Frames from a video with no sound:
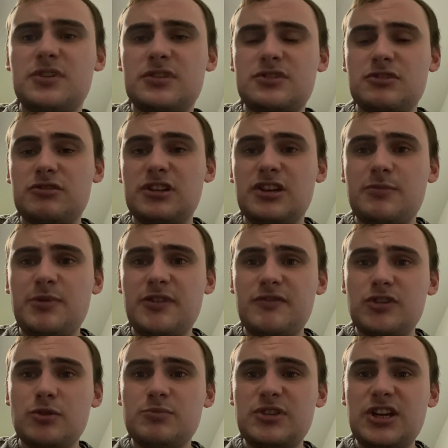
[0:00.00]
do a little bit of
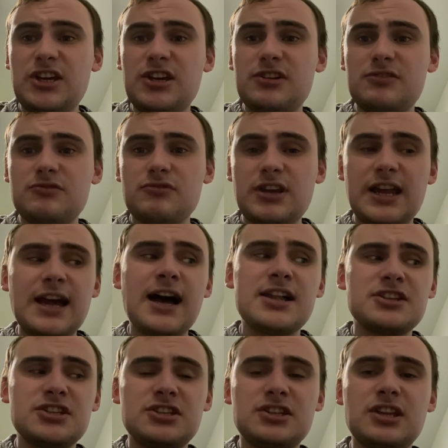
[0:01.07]
an update
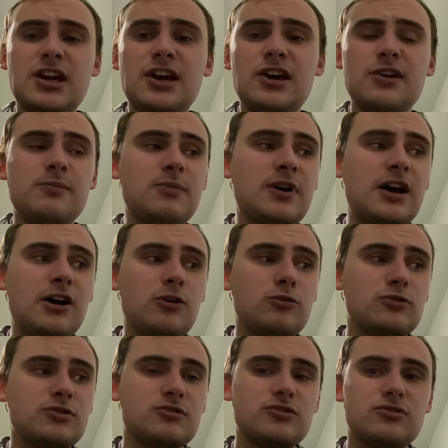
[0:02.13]
regarding
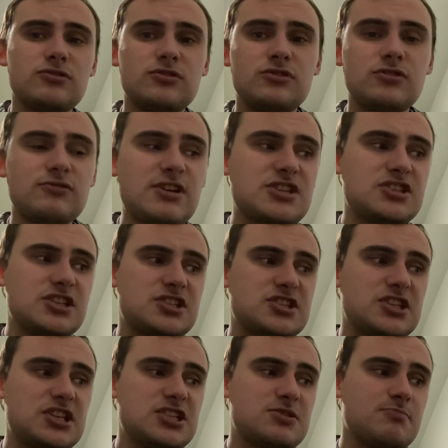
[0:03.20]
how the rest of this
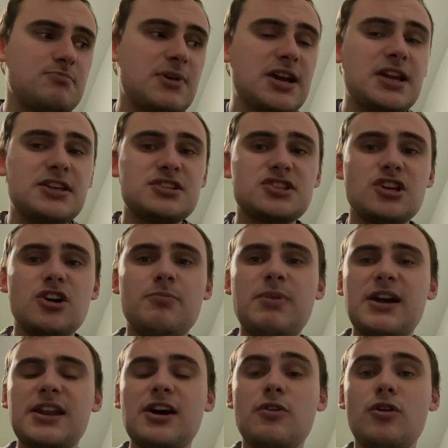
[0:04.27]
season might sort of
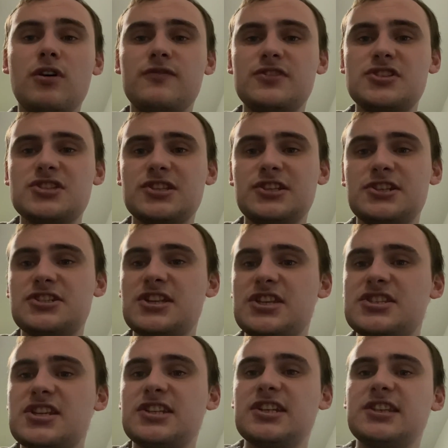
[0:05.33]
pan out. Obviously,
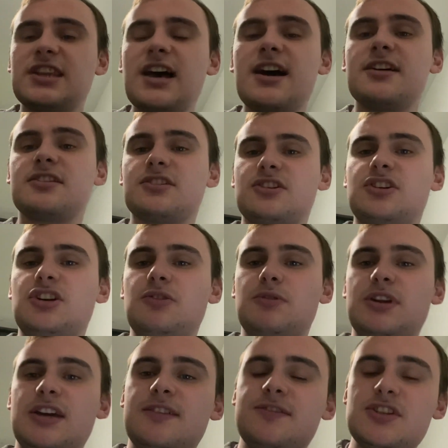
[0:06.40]
since I did that
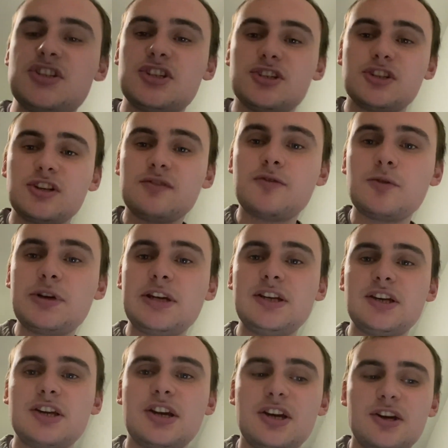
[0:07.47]
Q&A video the other
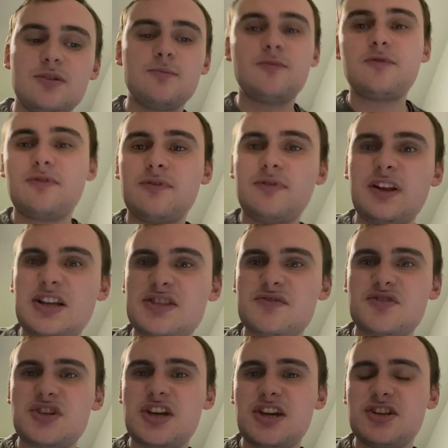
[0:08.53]
week, things have
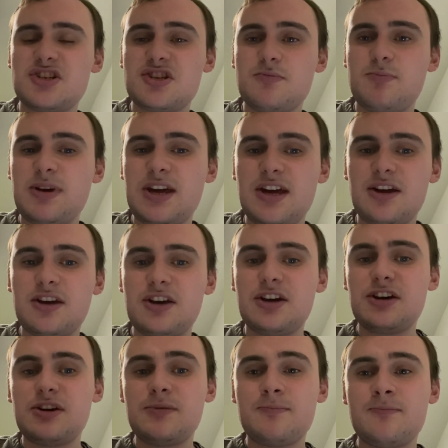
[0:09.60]
changed a bit.
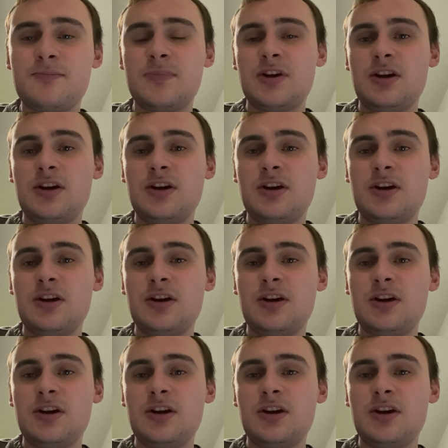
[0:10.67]
New